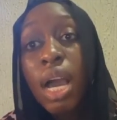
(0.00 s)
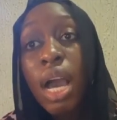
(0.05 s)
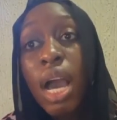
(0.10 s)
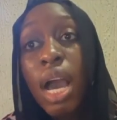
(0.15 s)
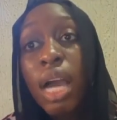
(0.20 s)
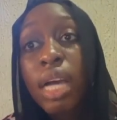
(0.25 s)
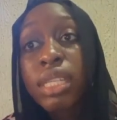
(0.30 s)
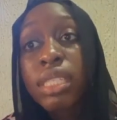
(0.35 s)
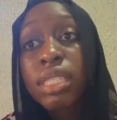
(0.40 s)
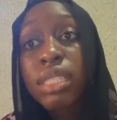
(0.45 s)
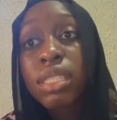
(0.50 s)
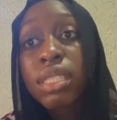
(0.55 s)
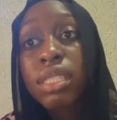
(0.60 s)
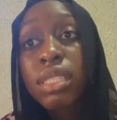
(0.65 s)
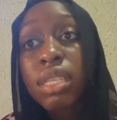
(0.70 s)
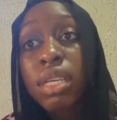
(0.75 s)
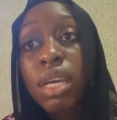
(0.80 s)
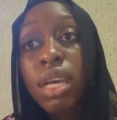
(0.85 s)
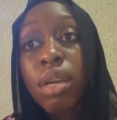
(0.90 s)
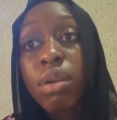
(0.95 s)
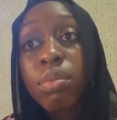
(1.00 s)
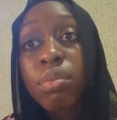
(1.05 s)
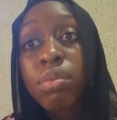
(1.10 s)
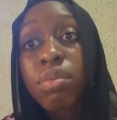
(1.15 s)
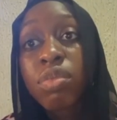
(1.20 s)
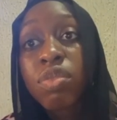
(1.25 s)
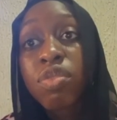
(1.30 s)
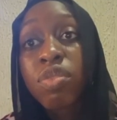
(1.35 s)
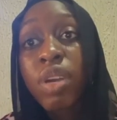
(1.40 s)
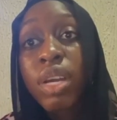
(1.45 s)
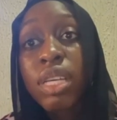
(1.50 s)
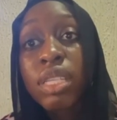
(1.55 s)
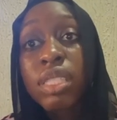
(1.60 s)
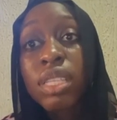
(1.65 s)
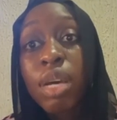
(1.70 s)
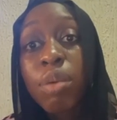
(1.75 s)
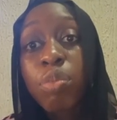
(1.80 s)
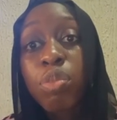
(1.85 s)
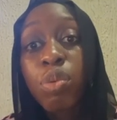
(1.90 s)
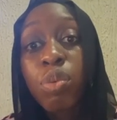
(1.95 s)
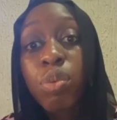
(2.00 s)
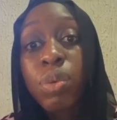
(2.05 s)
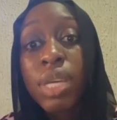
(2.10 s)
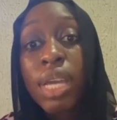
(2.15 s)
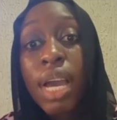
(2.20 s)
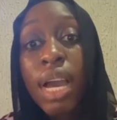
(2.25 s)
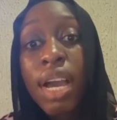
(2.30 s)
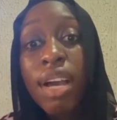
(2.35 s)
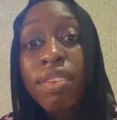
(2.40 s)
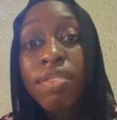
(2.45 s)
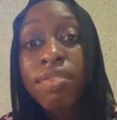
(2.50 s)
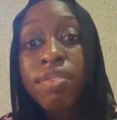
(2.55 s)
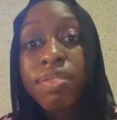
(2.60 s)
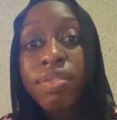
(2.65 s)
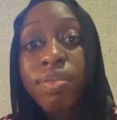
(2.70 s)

and for example, we have